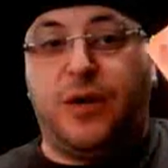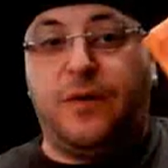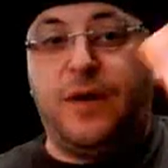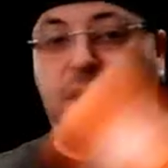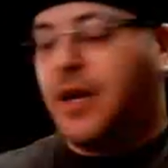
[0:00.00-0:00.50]

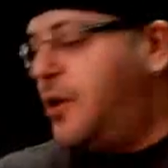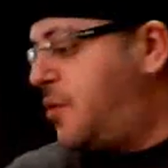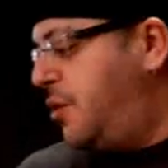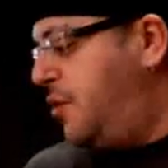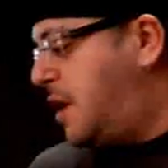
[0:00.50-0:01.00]
so I'm going to
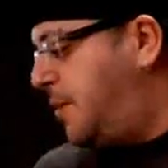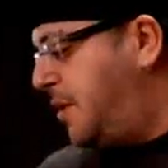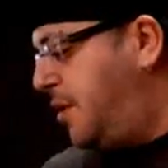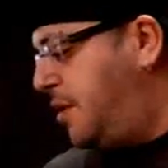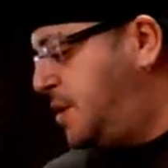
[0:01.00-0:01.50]
throw you a couple
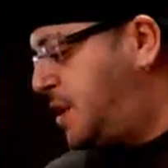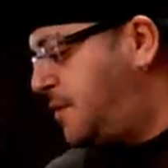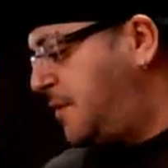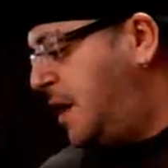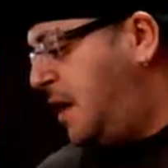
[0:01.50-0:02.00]
of those.